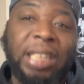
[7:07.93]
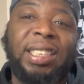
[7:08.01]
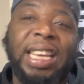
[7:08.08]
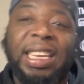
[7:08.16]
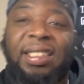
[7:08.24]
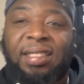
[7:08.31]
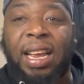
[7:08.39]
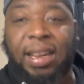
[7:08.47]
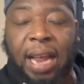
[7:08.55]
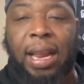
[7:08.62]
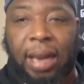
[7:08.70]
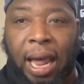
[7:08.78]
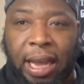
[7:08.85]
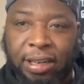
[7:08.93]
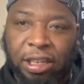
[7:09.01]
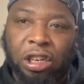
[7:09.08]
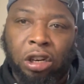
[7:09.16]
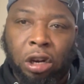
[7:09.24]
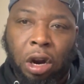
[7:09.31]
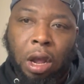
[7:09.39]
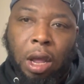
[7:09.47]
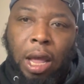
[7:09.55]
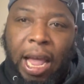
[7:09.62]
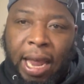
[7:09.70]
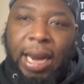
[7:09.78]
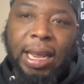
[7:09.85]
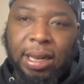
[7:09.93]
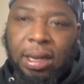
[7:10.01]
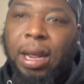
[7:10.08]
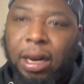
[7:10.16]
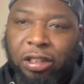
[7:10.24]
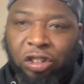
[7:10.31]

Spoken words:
said that last year, and he did it.